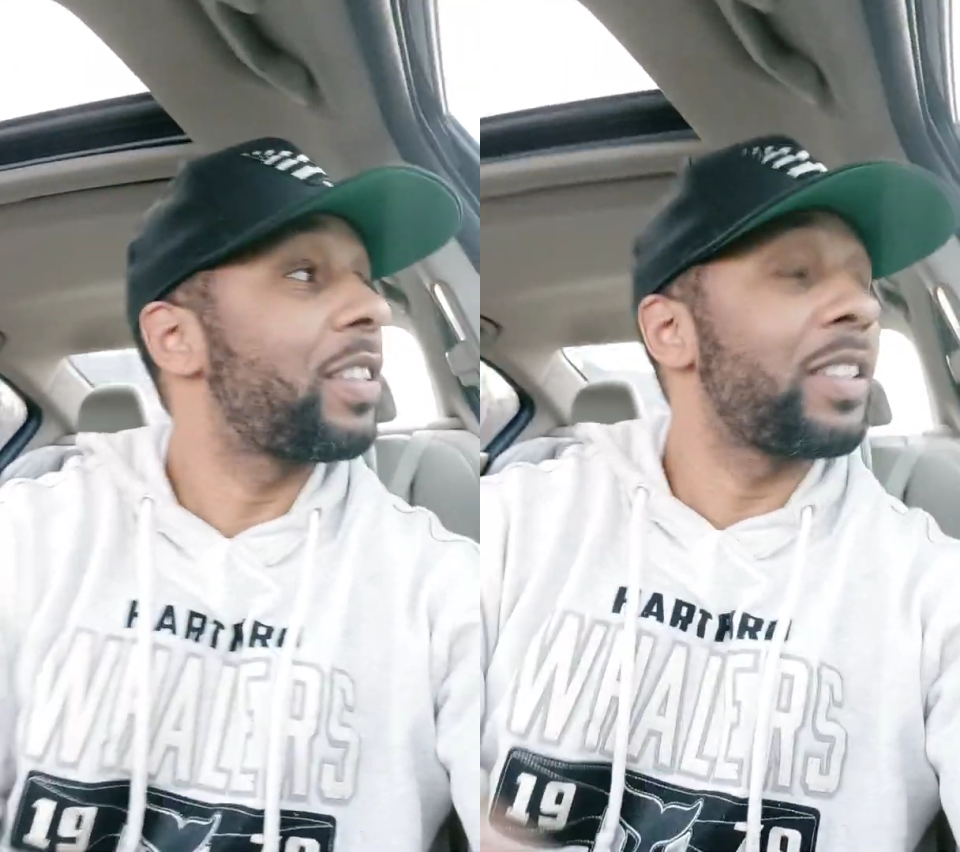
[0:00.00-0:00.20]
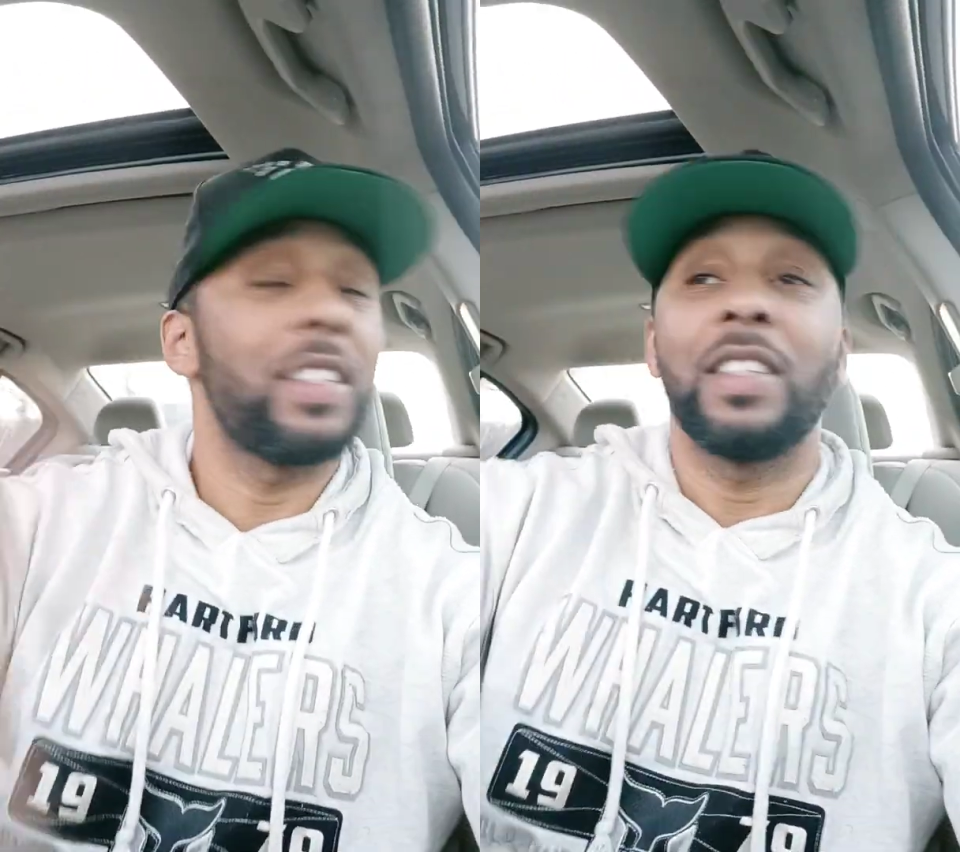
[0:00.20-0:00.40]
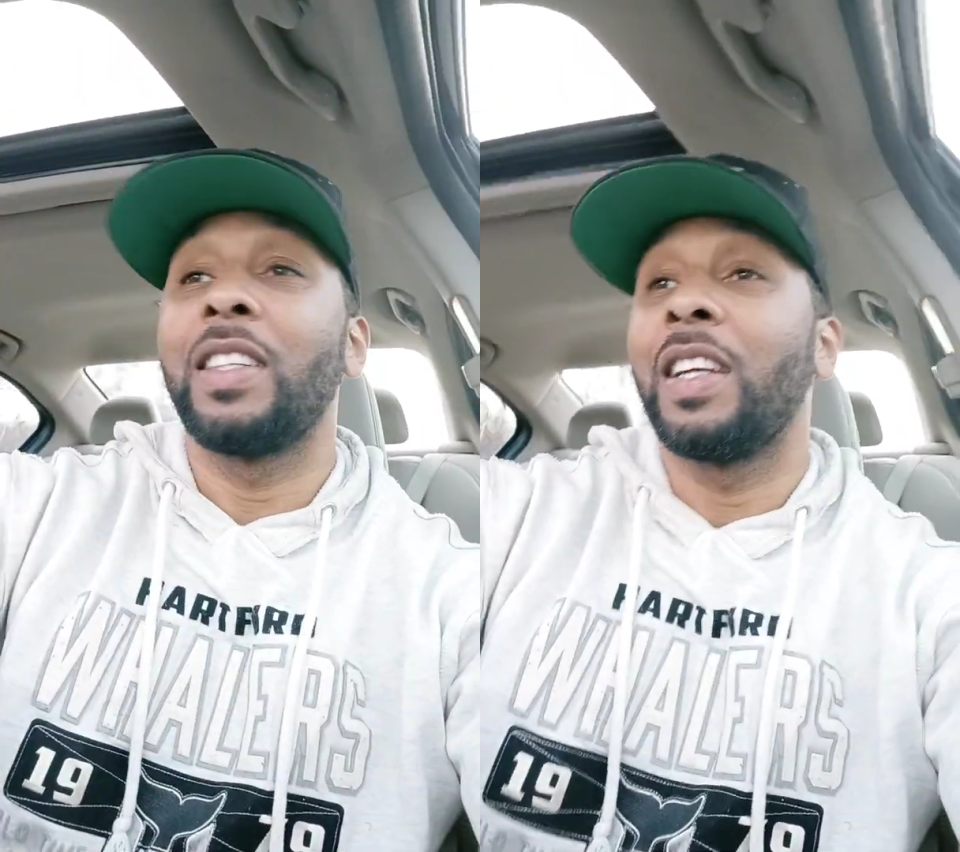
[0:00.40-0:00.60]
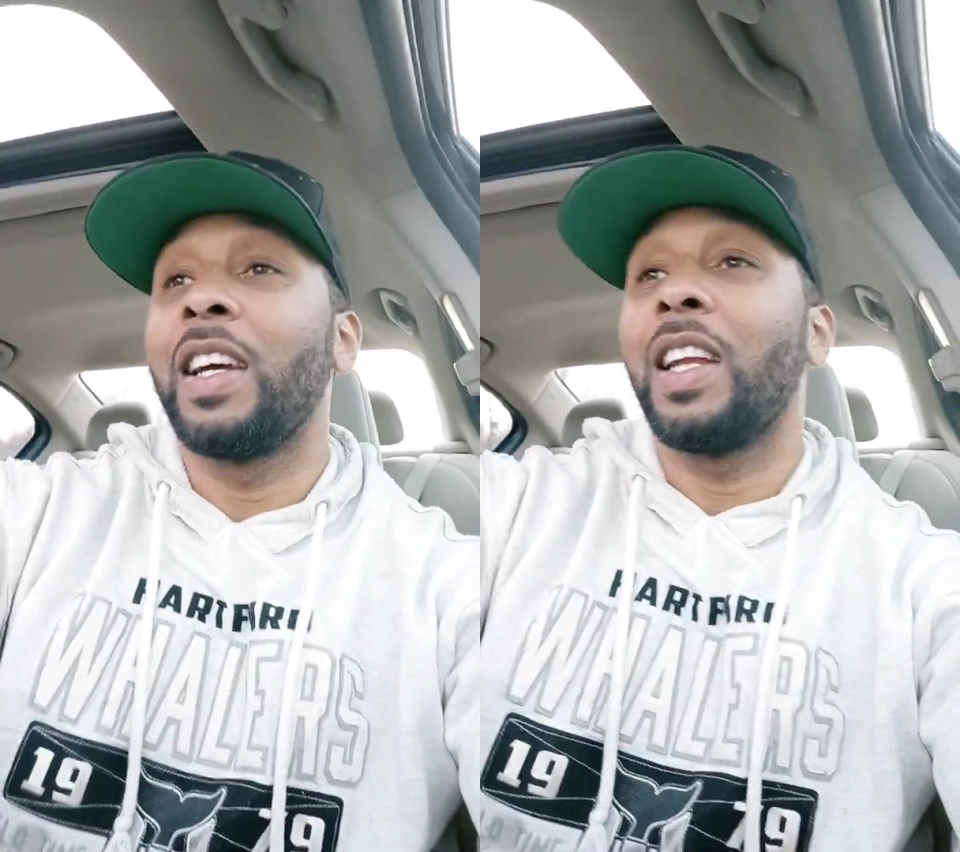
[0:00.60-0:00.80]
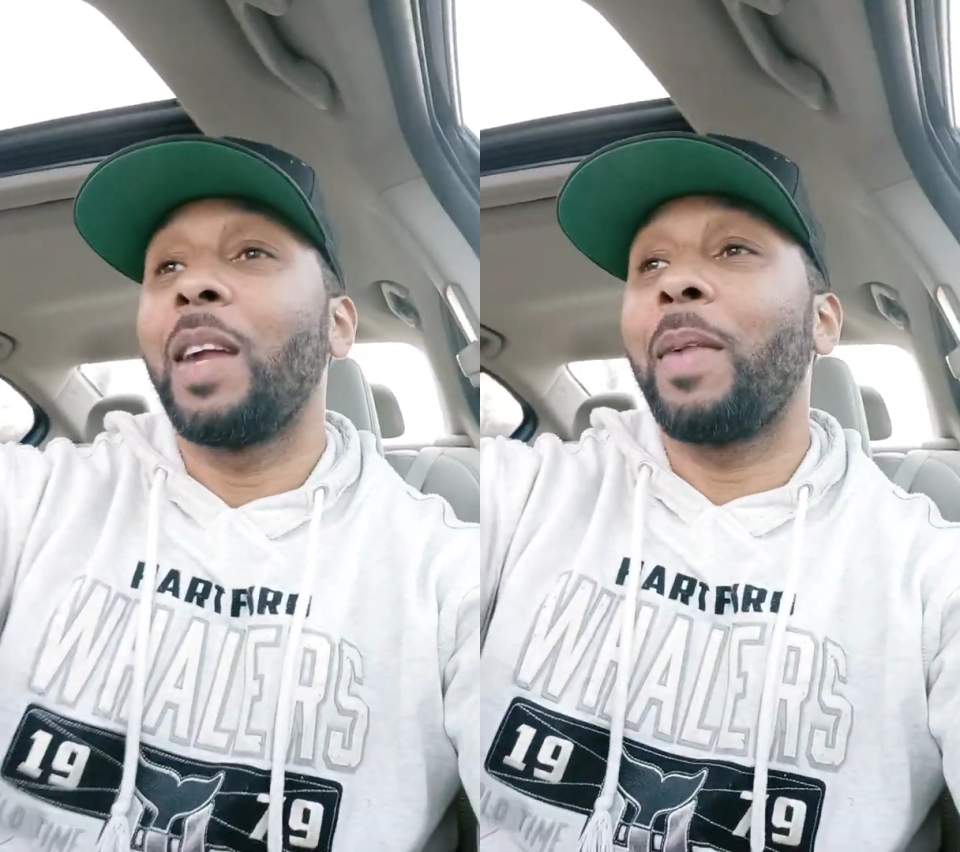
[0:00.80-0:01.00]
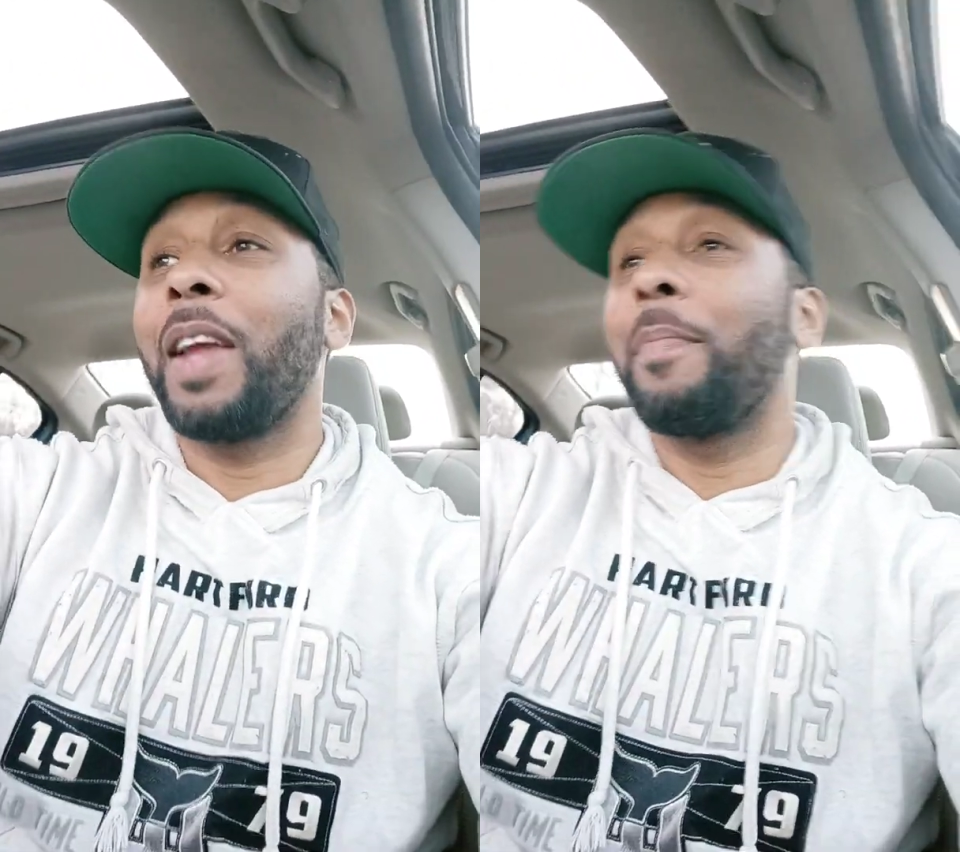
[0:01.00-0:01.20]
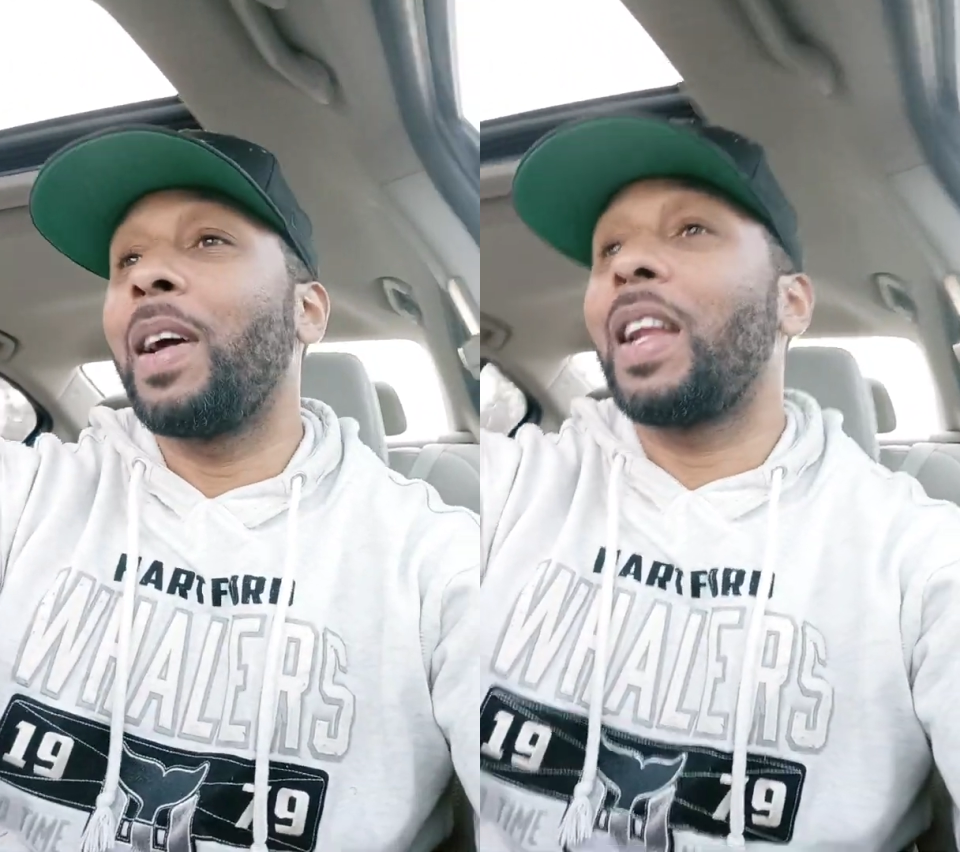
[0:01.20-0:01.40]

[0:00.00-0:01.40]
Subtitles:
And I'm like, man,